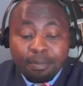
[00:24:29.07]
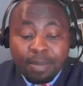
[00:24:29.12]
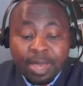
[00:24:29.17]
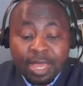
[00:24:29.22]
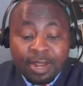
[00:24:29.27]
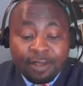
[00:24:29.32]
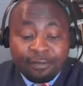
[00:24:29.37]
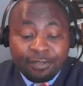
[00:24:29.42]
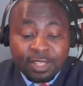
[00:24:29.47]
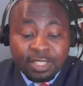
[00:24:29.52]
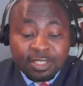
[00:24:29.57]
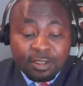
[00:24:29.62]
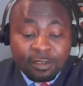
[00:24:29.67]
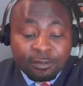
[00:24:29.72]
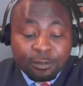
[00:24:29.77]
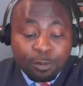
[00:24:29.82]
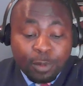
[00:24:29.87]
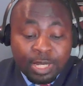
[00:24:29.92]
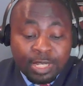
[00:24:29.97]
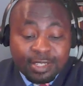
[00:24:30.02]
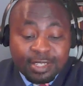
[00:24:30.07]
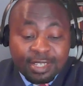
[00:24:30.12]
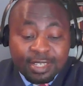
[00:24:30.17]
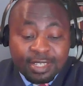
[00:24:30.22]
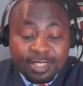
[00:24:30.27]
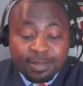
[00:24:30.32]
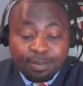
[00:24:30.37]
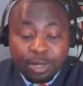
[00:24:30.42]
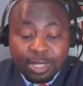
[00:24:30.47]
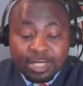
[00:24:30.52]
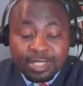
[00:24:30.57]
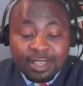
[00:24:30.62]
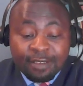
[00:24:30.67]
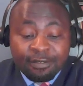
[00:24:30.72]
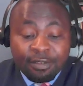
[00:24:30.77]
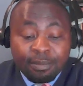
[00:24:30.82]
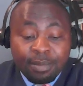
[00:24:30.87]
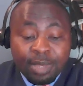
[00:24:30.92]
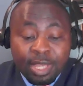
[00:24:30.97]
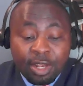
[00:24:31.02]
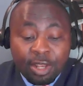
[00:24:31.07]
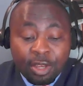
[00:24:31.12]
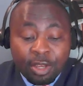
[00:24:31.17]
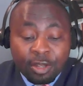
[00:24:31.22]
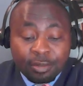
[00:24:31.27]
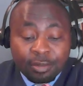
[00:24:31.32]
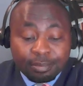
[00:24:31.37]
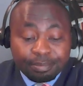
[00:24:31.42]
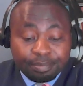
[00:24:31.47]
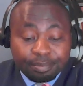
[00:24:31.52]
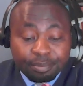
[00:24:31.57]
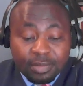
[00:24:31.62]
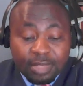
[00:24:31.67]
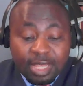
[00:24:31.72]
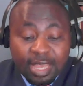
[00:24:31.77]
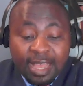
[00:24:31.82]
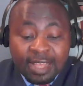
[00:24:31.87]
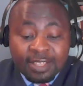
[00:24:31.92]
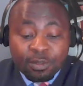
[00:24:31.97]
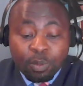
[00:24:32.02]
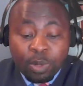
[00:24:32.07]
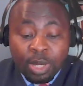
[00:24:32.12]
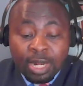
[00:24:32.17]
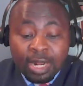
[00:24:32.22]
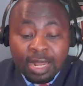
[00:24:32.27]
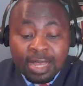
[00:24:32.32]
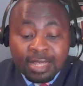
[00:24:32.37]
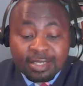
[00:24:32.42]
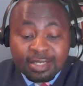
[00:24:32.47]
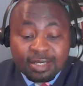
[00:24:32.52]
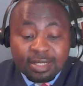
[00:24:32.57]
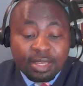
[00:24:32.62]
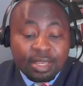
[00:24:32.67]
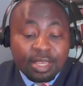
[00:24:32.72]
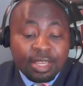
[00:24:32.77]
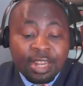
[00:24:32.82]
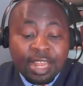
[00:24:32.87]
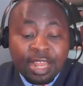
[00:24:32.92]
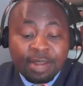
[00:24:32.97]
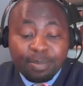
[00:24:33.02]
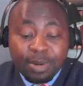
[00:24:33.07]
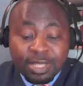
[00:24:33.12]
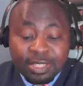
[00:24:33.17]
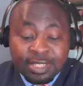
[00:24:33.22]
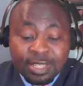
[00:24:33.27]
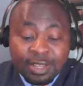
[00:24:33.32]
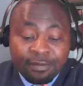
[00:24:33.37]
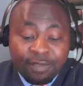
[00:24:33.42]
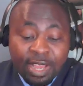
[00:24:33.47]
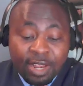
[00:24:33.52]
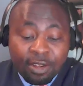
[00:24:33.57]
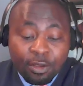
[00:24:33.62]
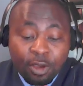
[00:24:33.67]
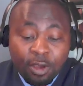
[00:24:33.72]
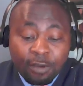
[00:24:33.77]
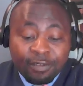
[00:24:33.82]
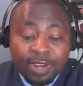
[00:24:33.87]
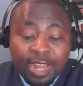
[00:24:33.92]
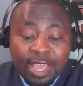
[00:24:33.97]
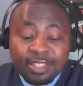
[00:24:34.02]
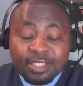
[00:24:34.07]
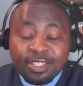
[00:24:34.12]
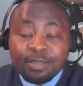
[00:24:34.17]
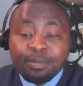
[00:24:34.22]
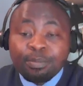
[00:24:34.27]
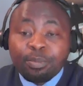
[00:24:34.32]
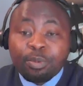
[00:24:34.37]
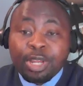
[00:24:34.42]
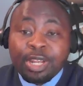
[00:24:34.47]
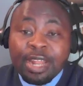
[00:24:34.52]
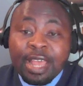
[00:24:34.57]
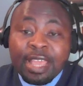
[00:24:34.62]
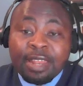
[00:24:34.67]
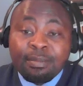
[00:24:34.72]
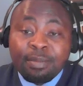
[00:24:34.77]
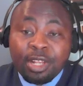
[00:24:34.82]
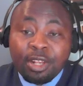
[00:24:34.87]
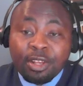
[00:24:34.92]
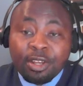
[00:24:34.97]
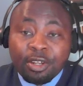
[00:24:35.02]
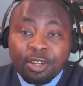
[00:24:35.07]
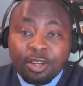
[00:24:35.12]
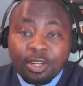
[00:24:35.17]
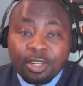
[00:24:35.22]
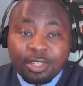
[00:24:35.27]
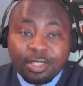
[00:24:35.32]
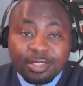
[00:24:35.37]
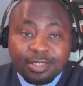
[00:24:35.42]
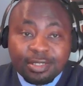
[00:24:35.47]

benefits of $26.7 million, as well as a net present value of $19.9 million.